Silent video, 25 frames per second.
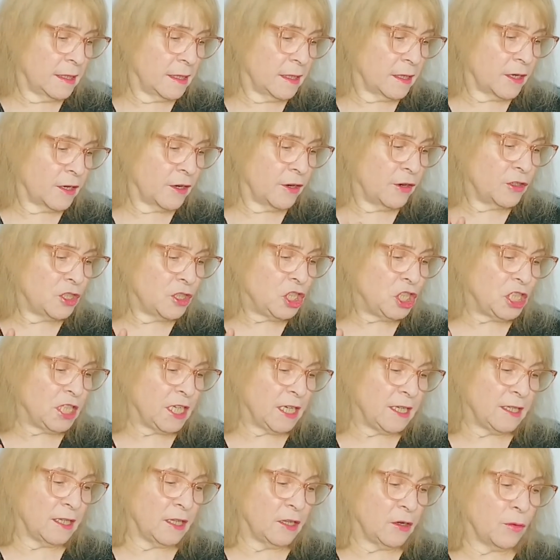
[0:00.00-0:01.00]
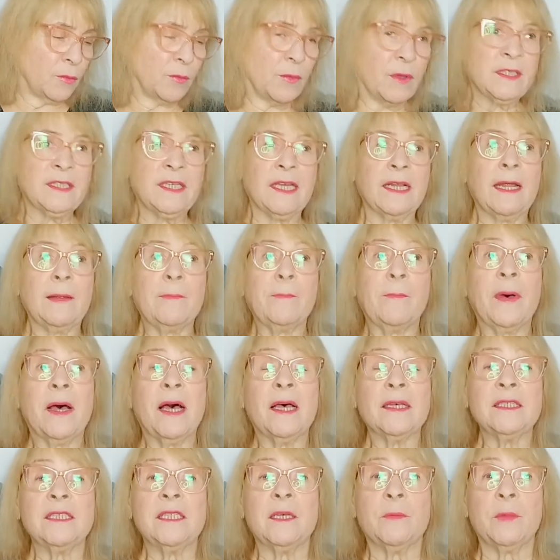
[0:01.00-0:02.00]
Kurt Schindler was an
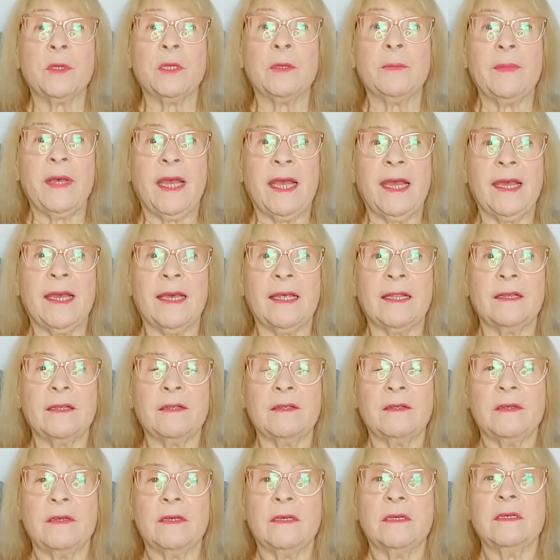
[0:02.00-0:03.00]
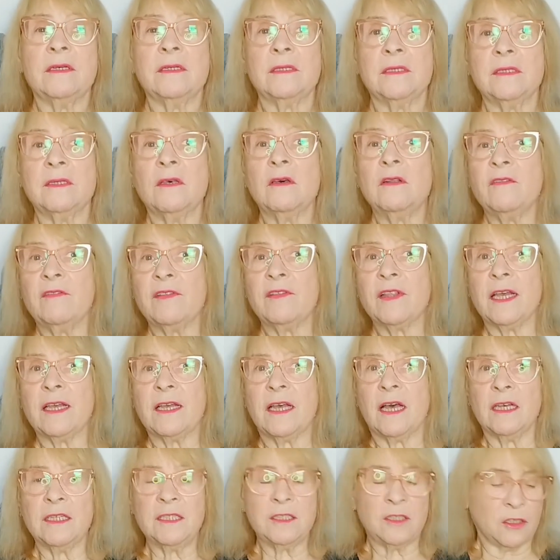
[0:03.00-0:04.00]
impossible man, sort of like
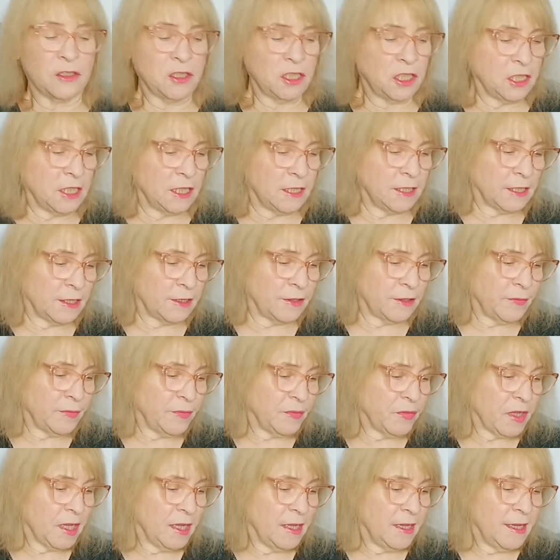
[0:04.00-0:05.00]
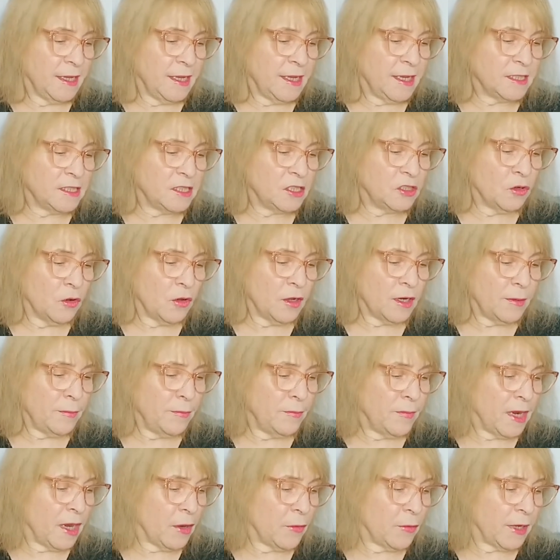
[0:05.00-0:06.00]
Oscar Schindler. His daughter
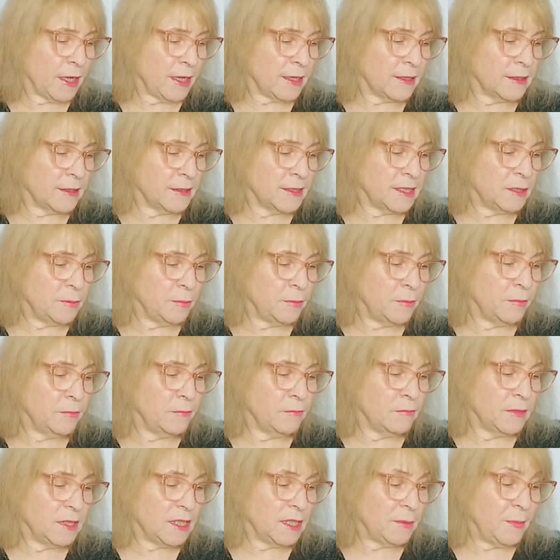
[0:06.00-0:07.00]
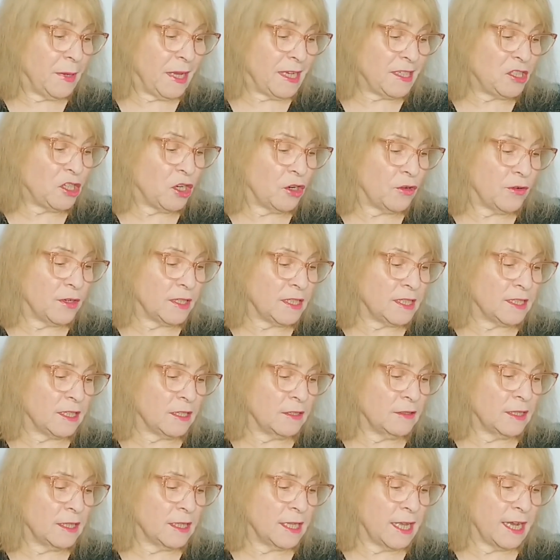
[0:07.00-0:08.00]
Meriel spent her
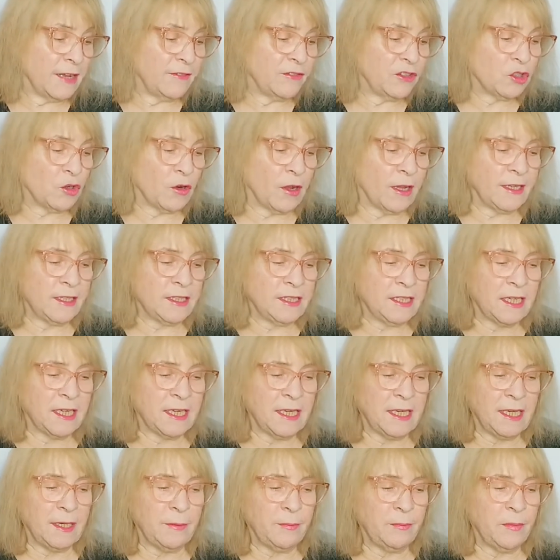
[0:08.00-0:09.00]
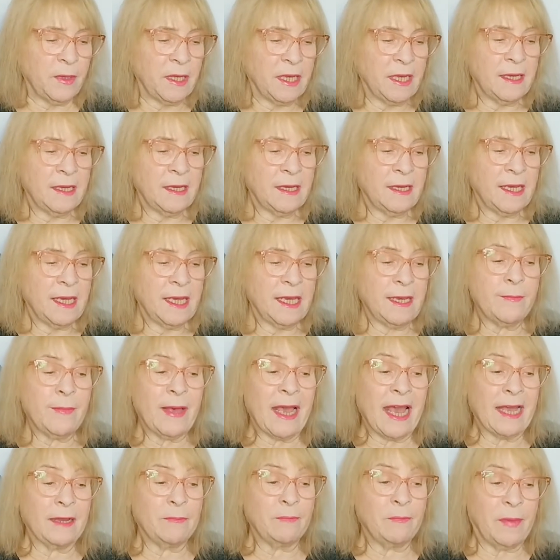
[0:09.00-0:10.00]
adult life trying to keep him
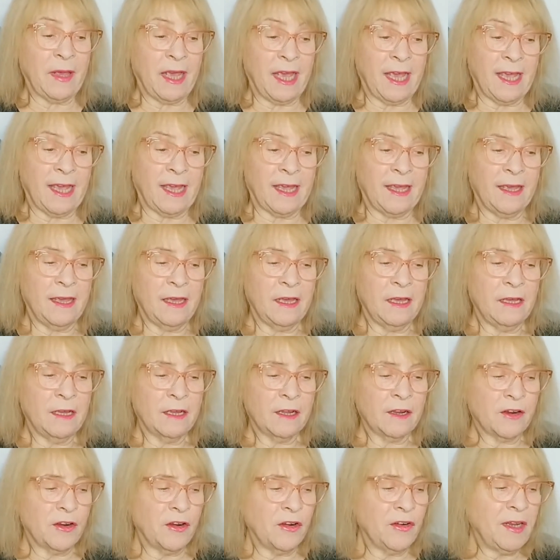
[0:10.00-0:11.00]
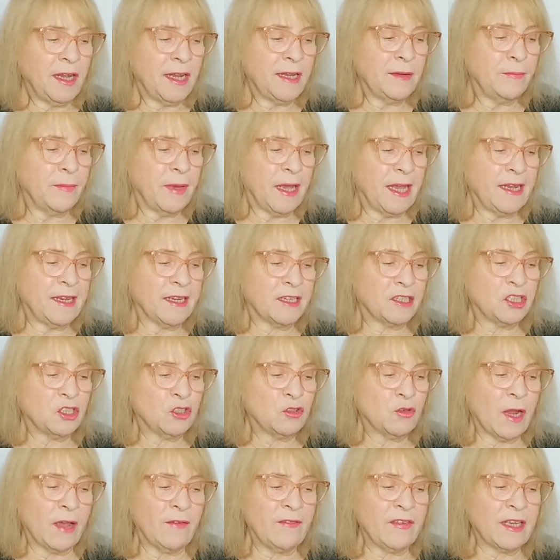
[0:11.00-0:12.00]
at bay. Kurt had made
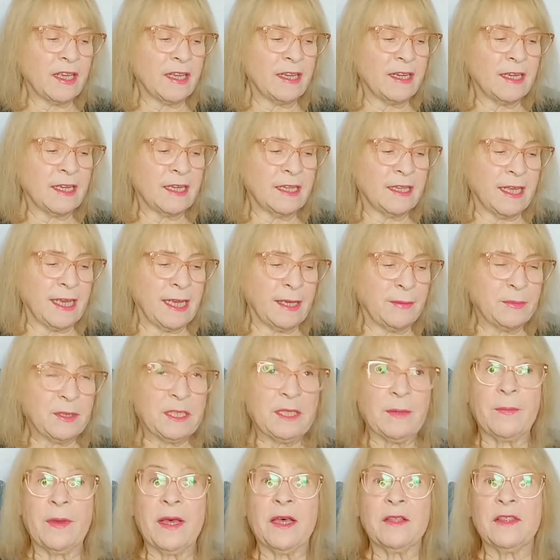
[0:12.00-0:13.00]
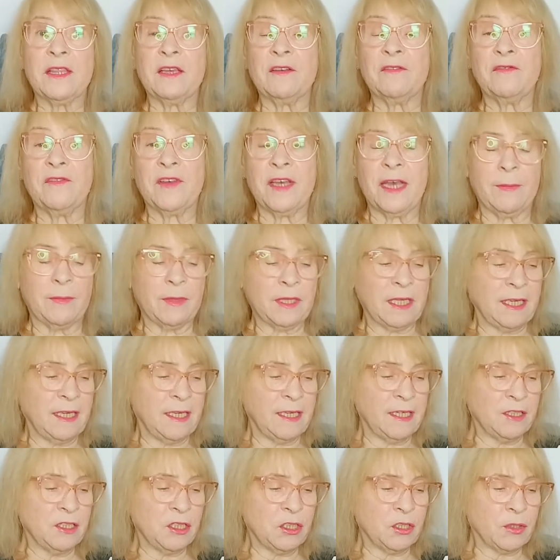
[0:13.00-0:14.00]
extravagant claims about their family
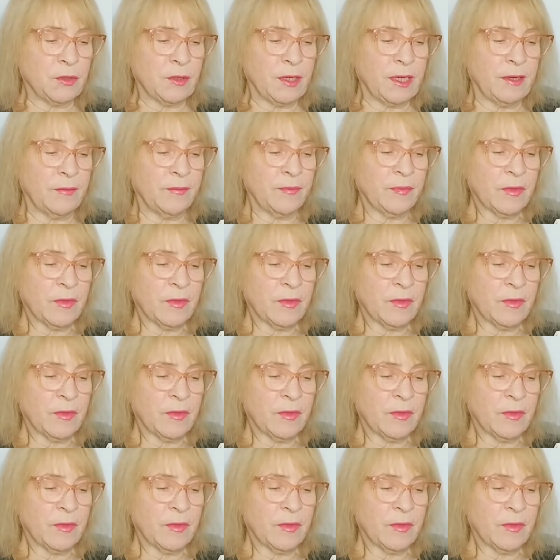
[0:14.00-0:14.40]
history.